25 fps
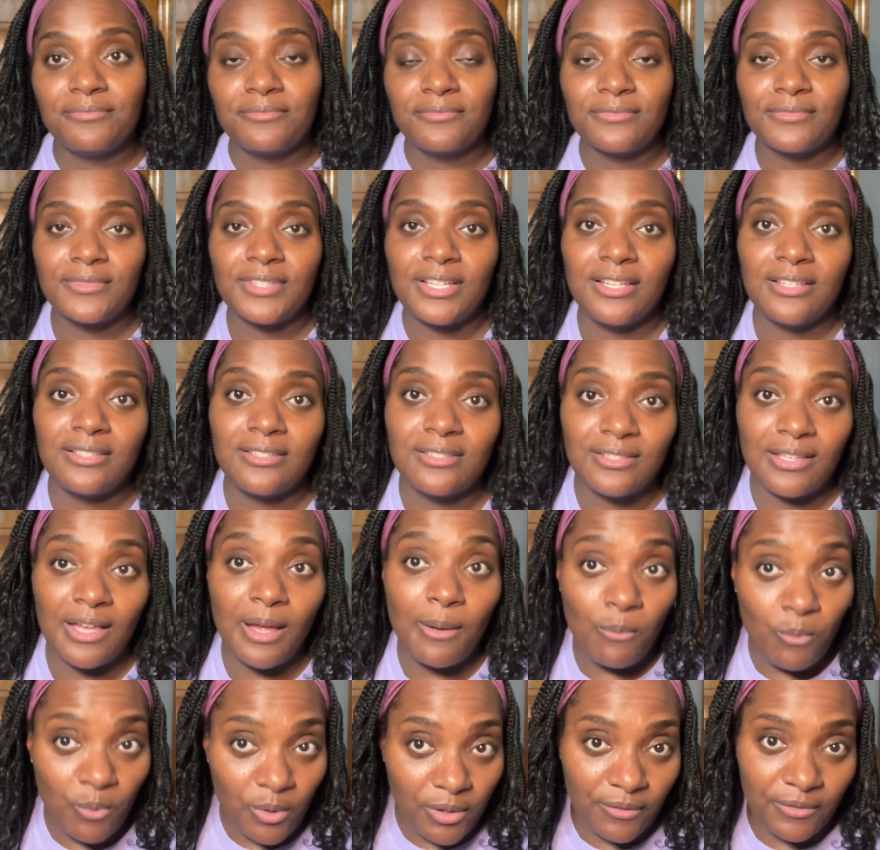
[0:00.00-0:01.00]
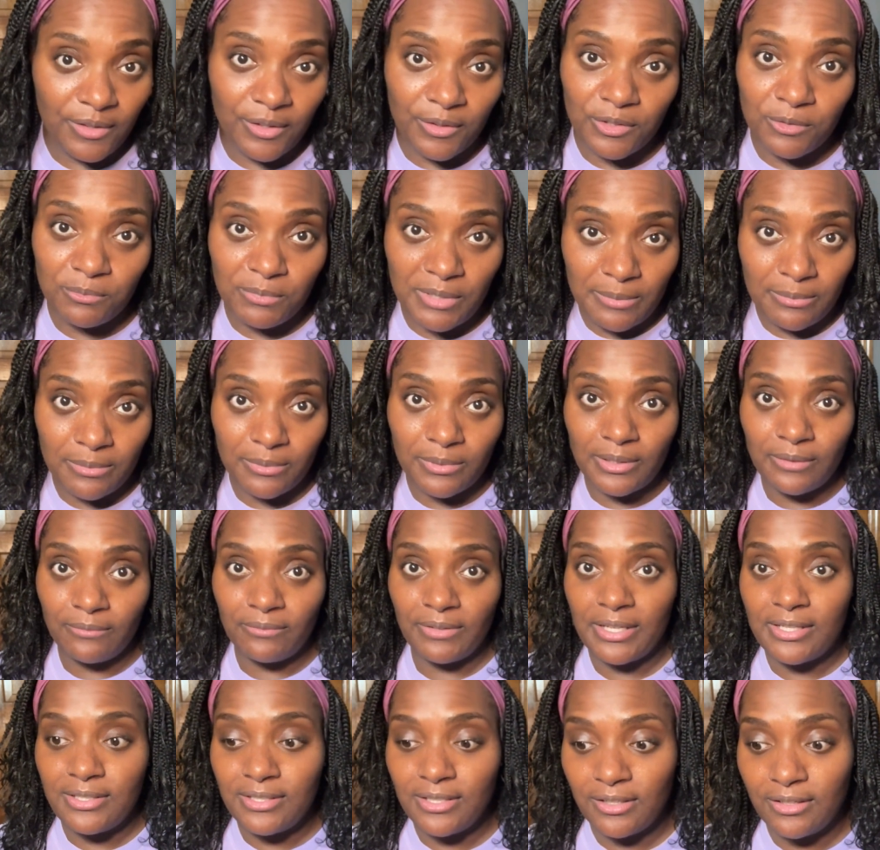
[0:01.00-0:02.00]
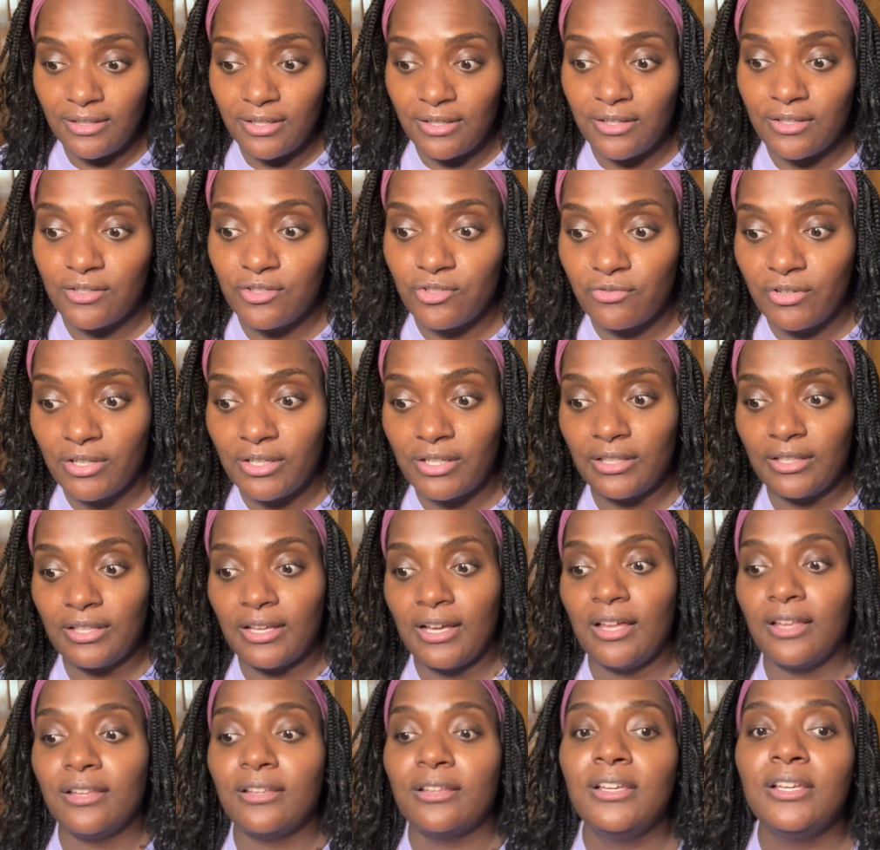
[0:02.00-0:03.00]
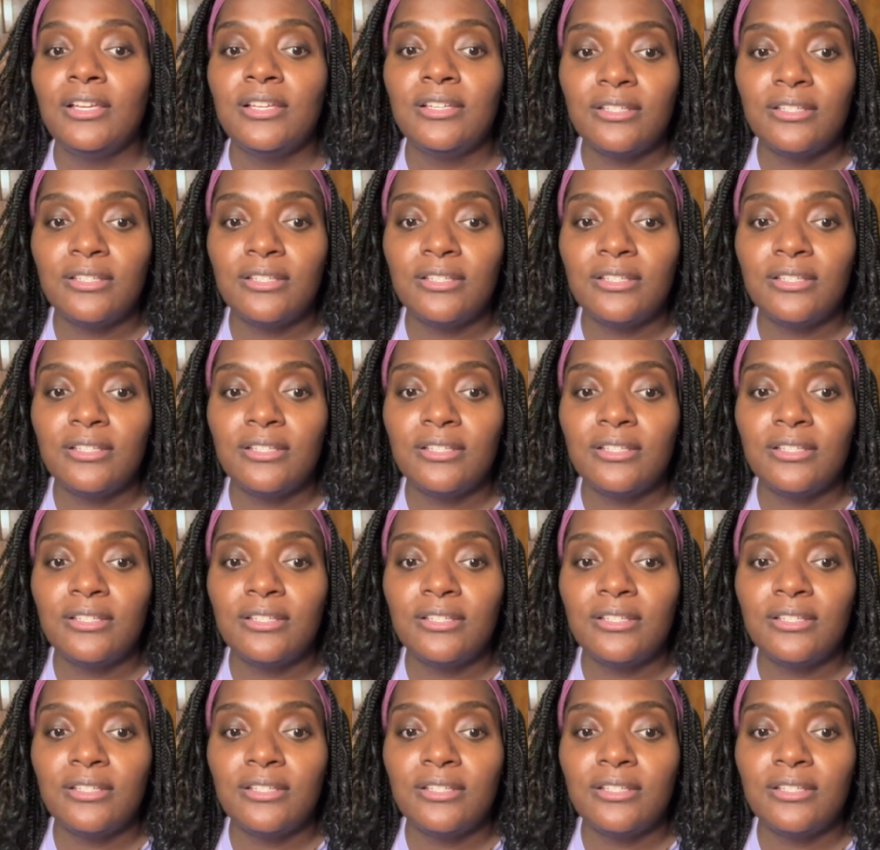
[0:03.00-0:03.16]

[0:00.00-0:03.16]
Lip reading: Because I'm one of those people, if I sit there and drink a lot